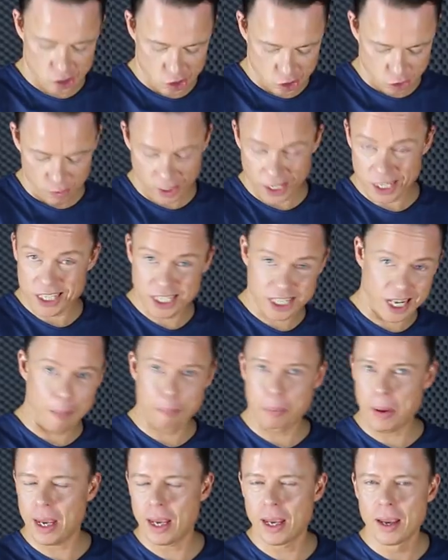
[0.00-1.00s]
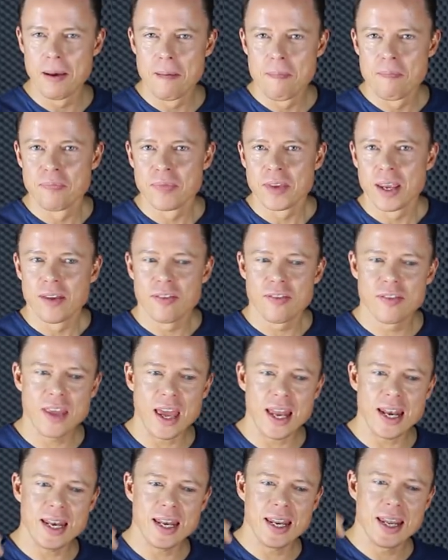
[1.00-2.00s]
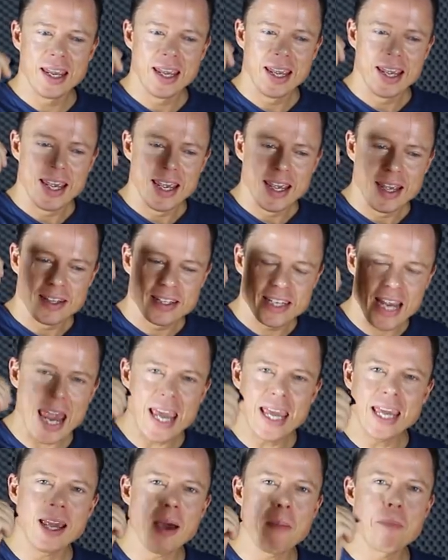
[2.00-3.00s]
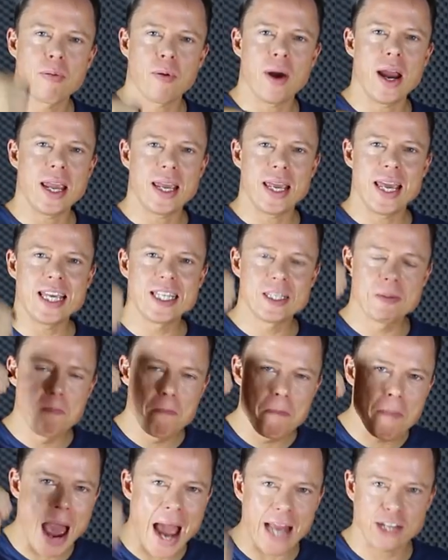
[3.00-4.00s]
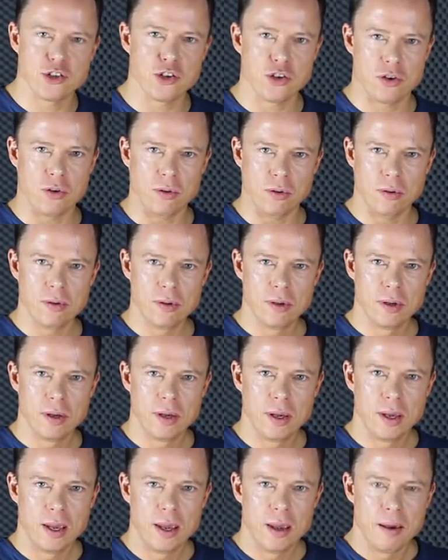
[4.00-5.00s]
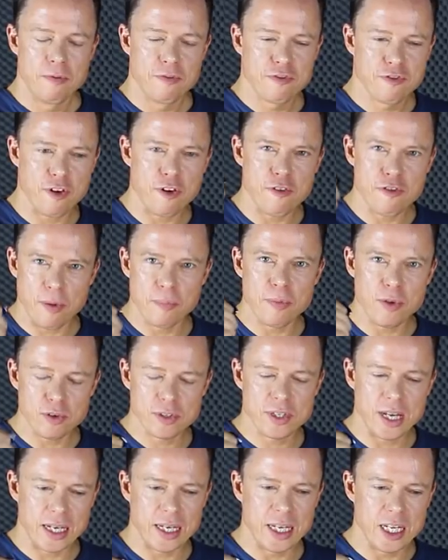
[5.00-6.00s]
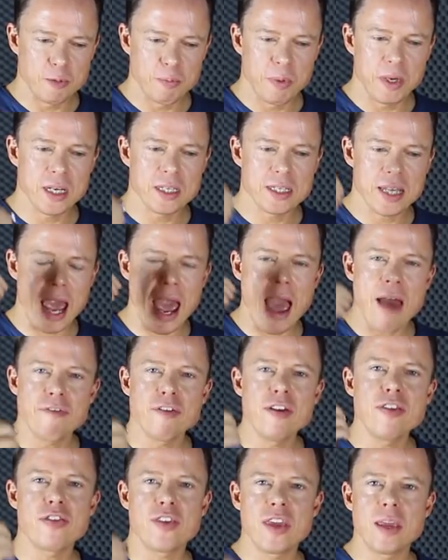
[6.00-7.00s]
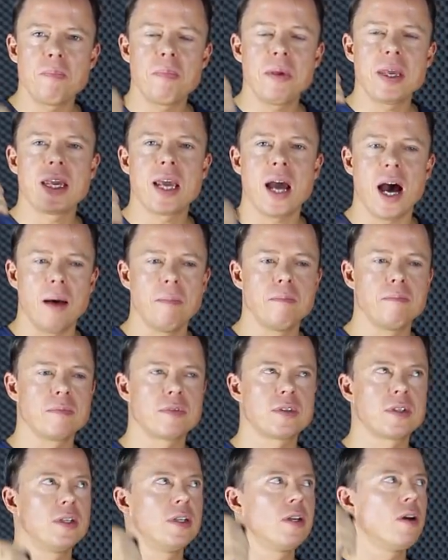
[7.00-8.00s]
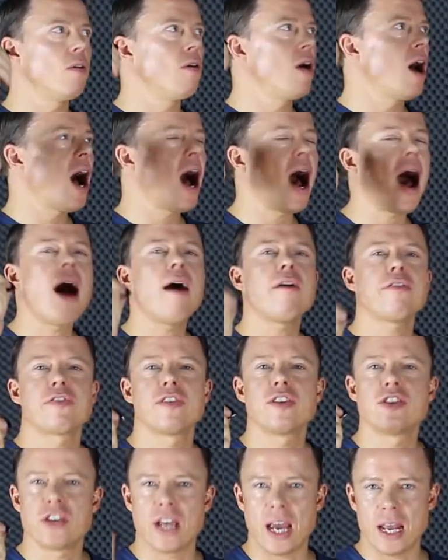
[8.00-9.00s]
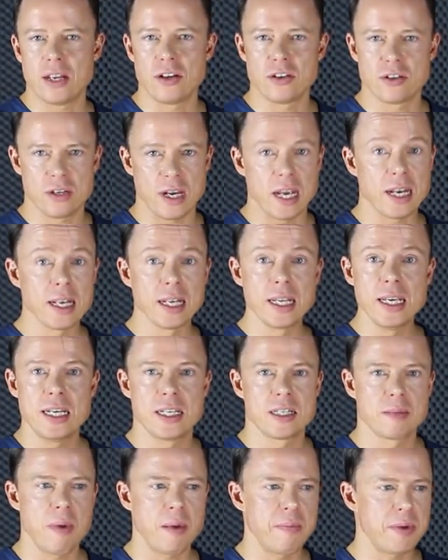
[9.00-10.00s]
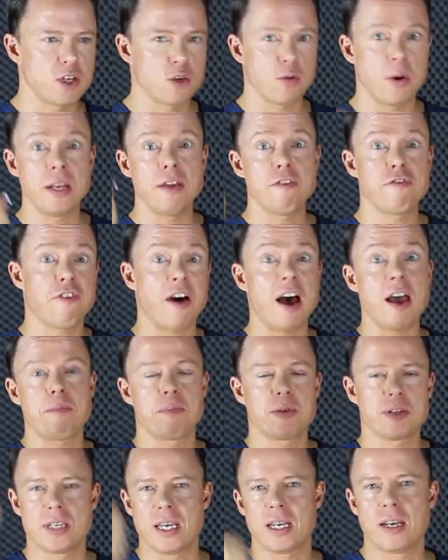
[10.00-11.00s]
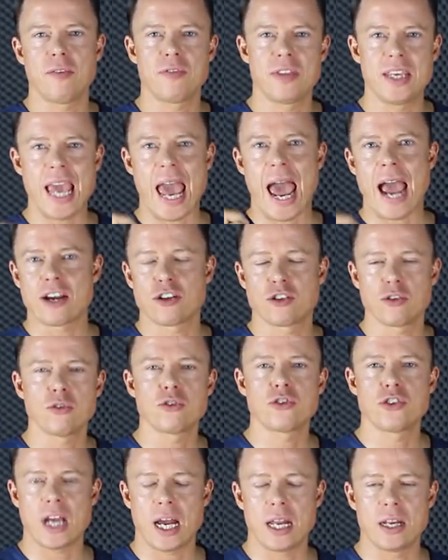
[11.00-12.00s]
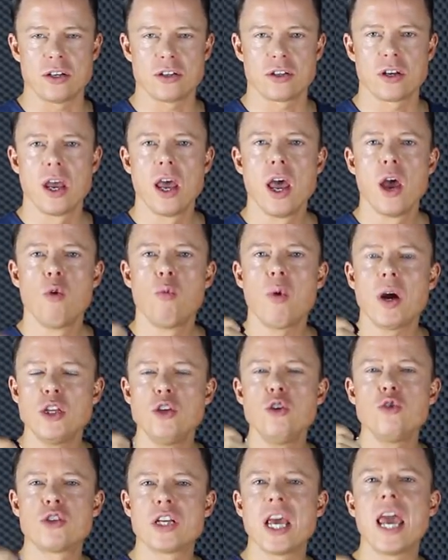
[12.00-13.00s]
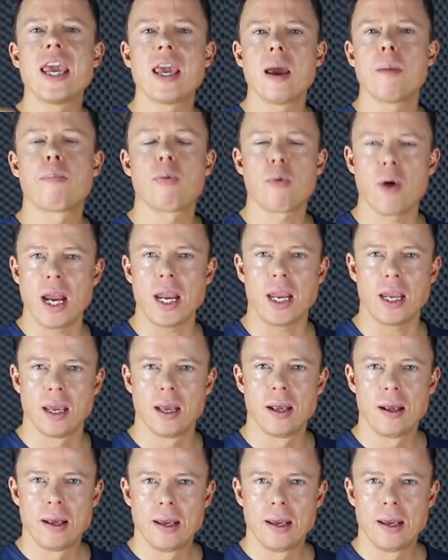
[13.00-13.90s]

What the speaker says: string skipping. Then taking a break is magical from those techniques, because everything becomes, you know, half the challenge, at least, maybe 25% of the actual challenge when you take a break.